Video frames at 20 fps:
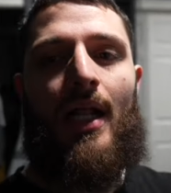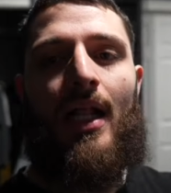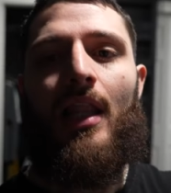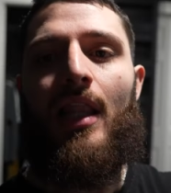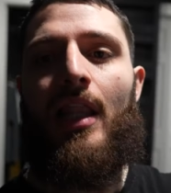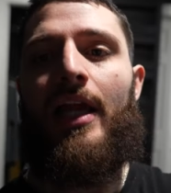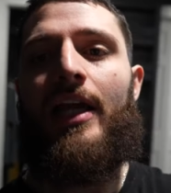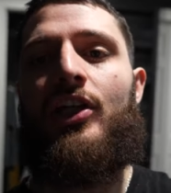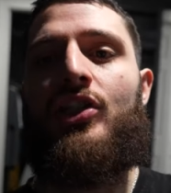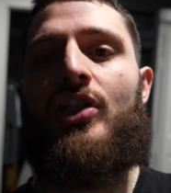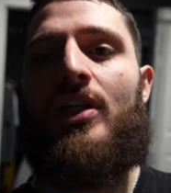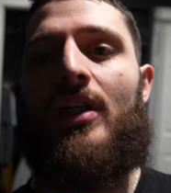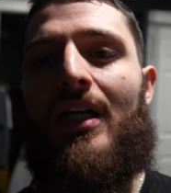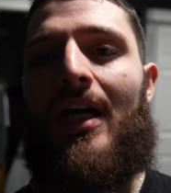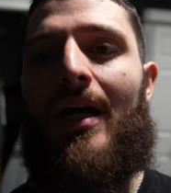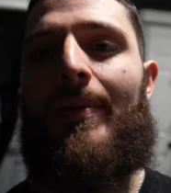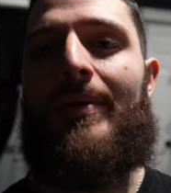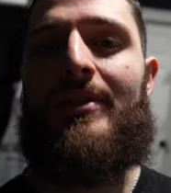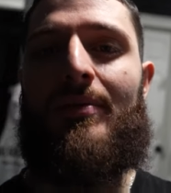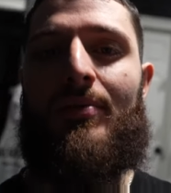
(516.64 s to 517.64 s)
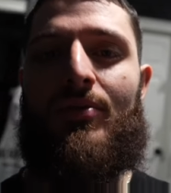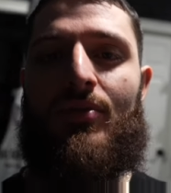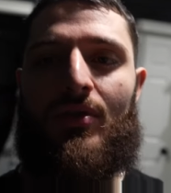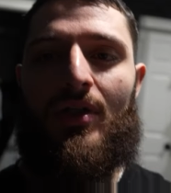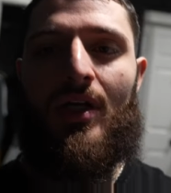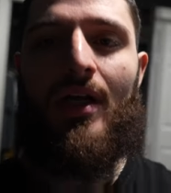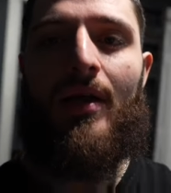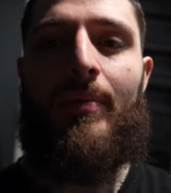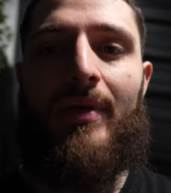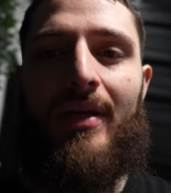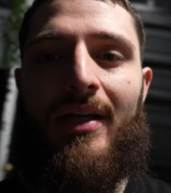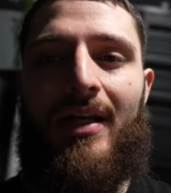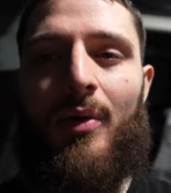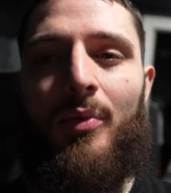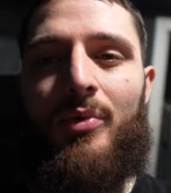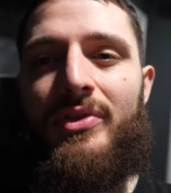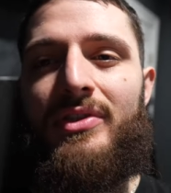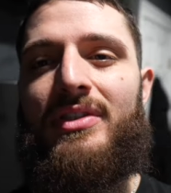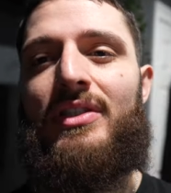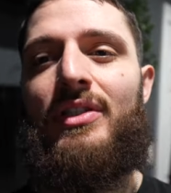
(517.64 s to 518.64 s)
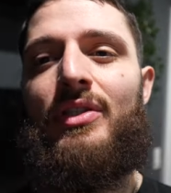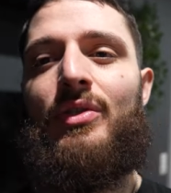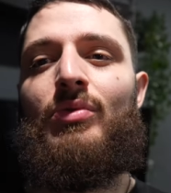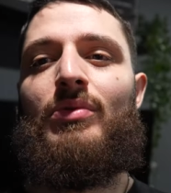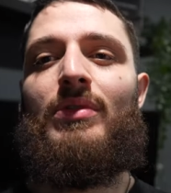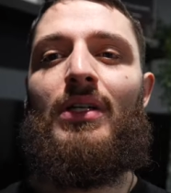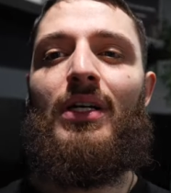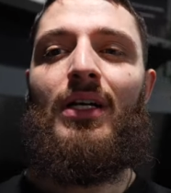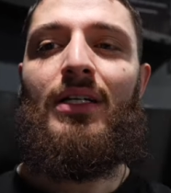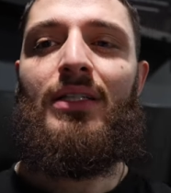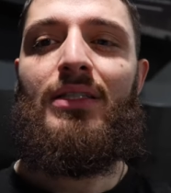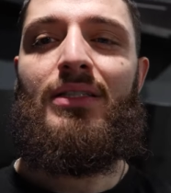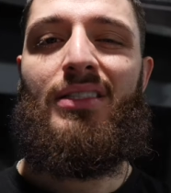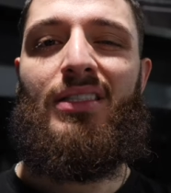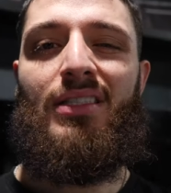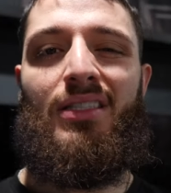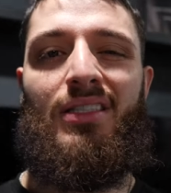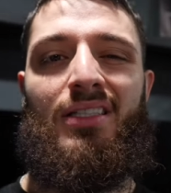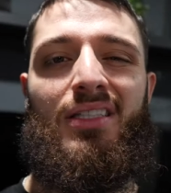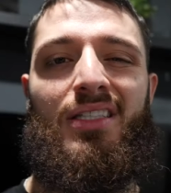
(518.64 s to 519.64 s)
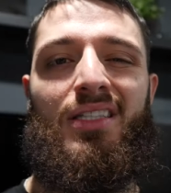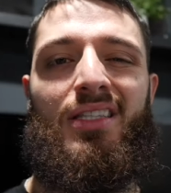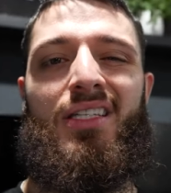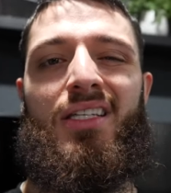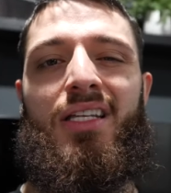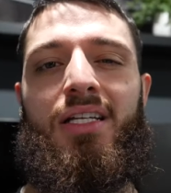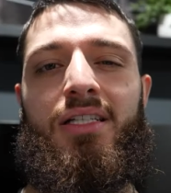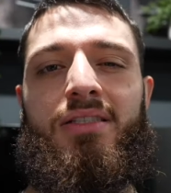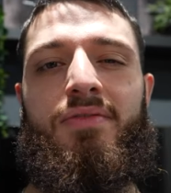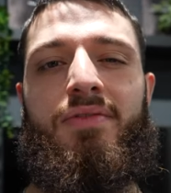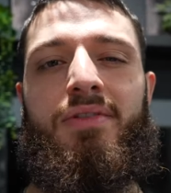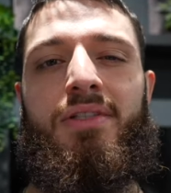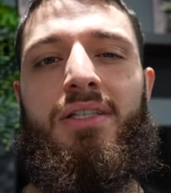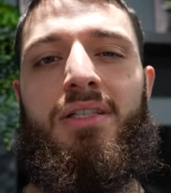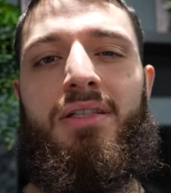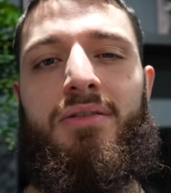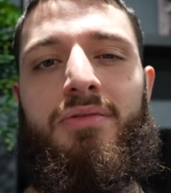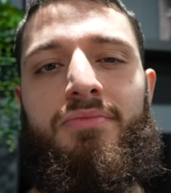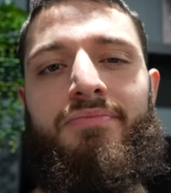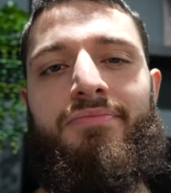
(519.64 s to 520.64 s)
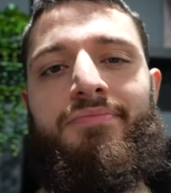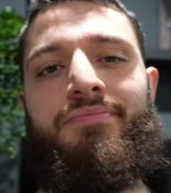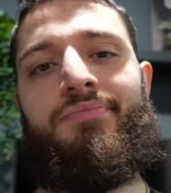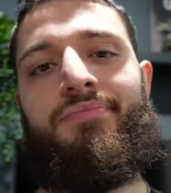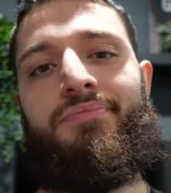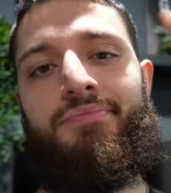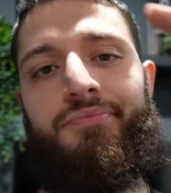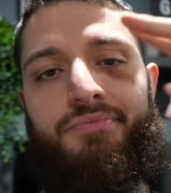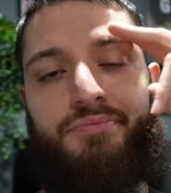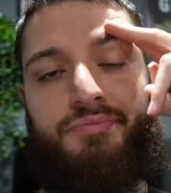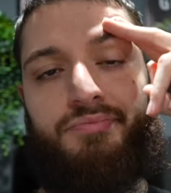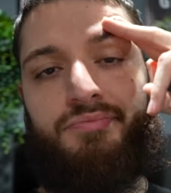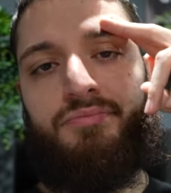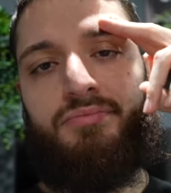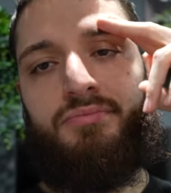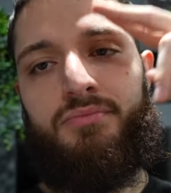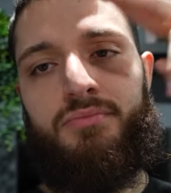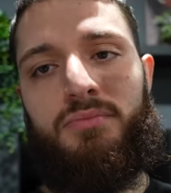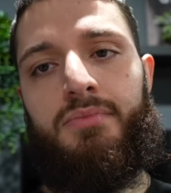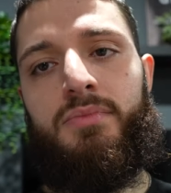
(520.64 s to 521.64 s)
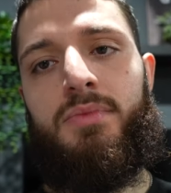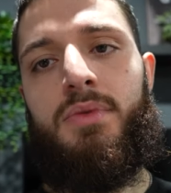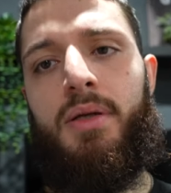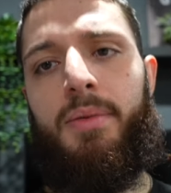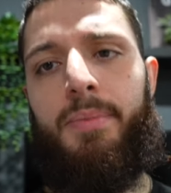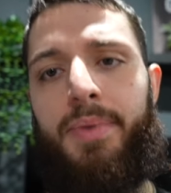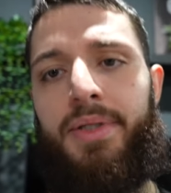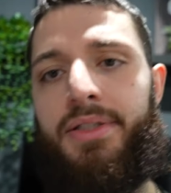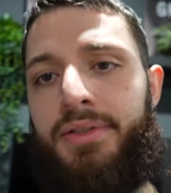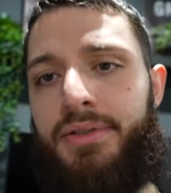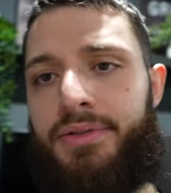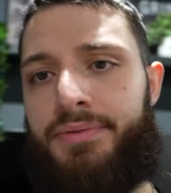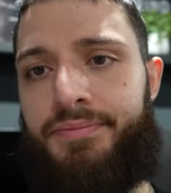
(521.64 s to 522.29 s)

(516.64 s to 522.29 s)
Like, share, comment, subscribe, and I will see you guys in the next video. Peace.